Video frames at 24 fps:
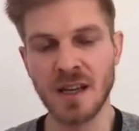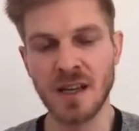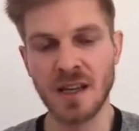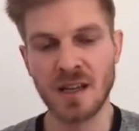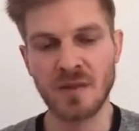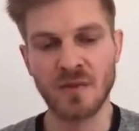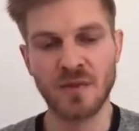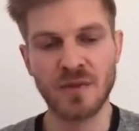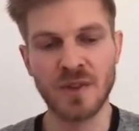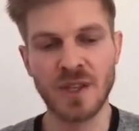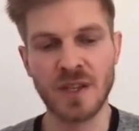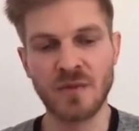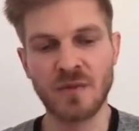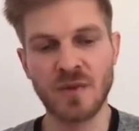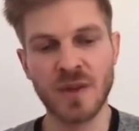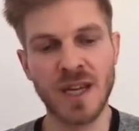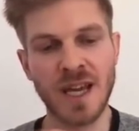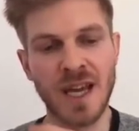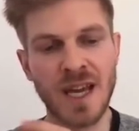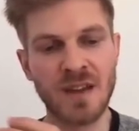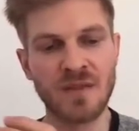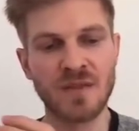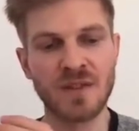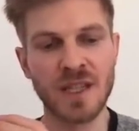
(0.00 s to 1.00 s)
If we
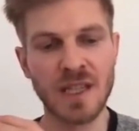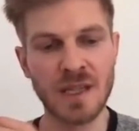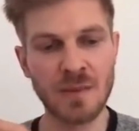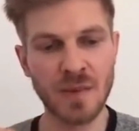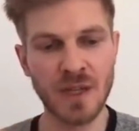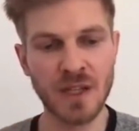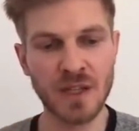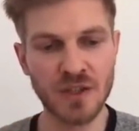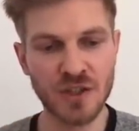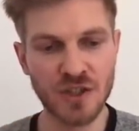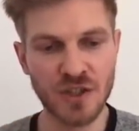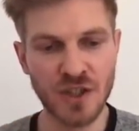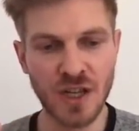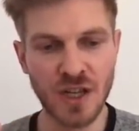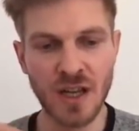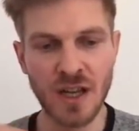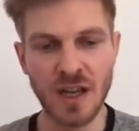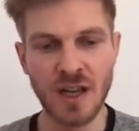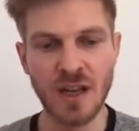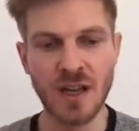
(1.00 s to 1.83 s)
have an image